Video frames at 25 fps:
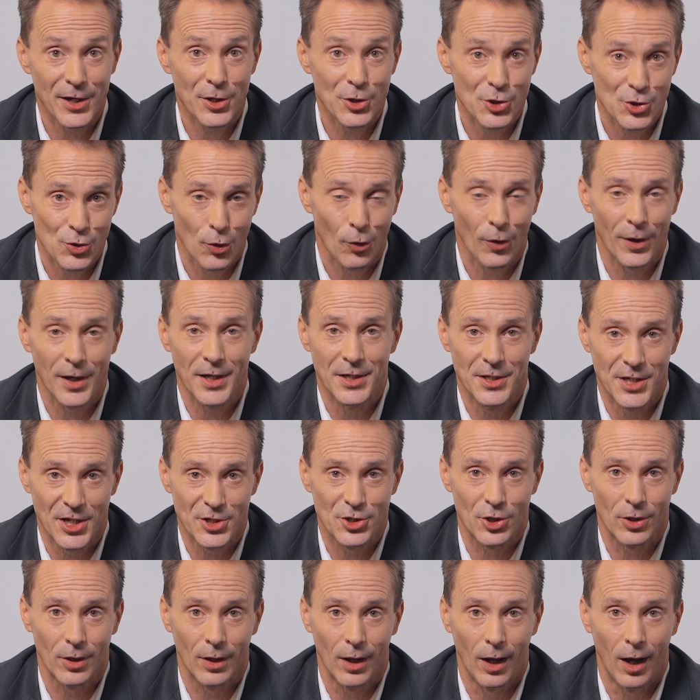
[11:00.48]
enjoy
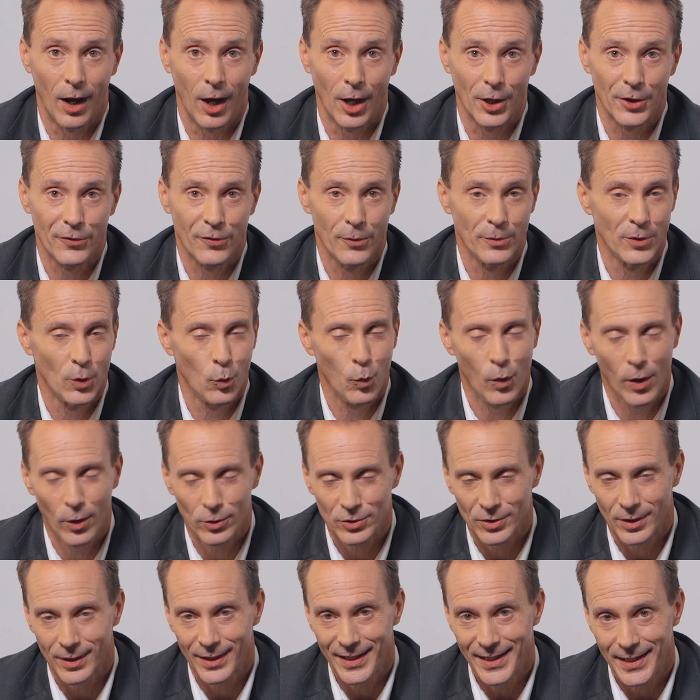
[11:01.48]
digital art from the
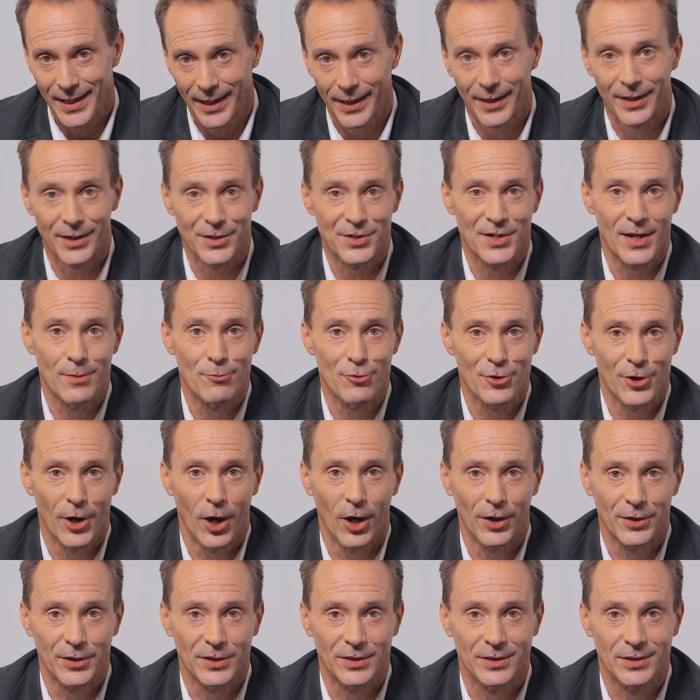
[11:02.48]
world's leading contemporary
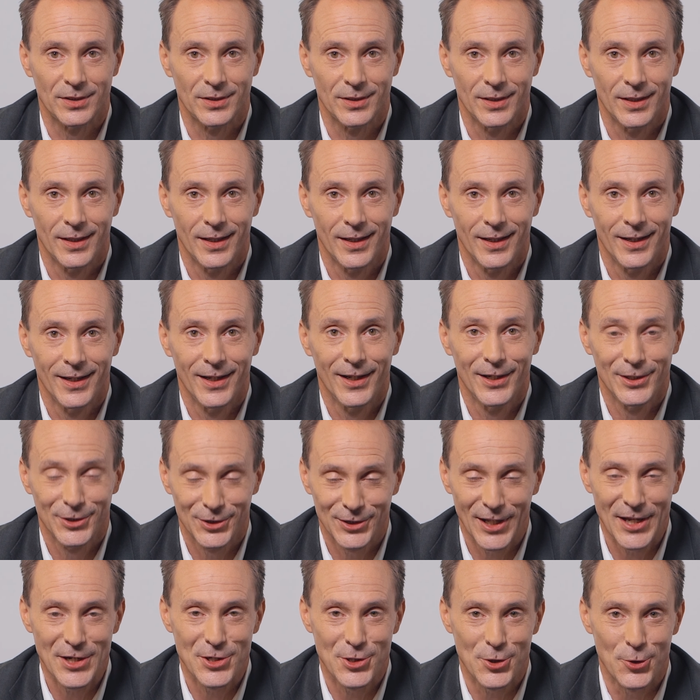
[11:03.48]
artists.
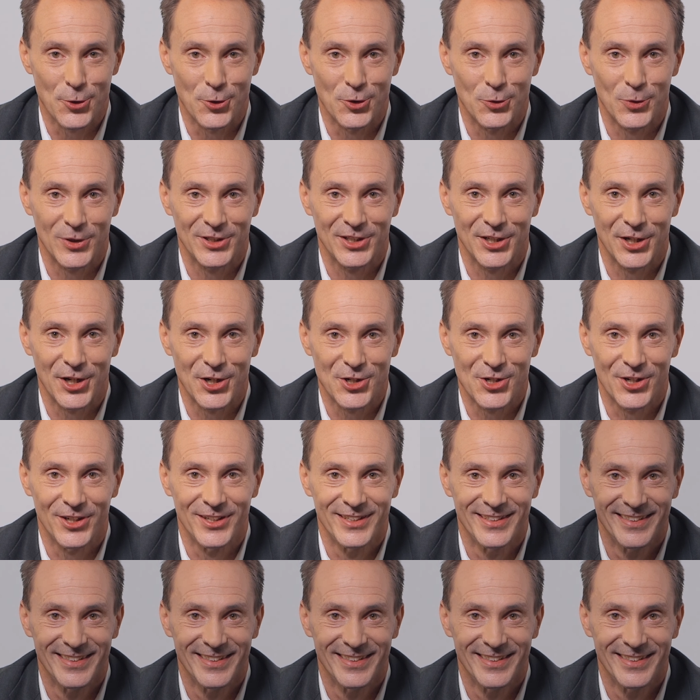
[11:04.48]
Stay tuned with Sedition.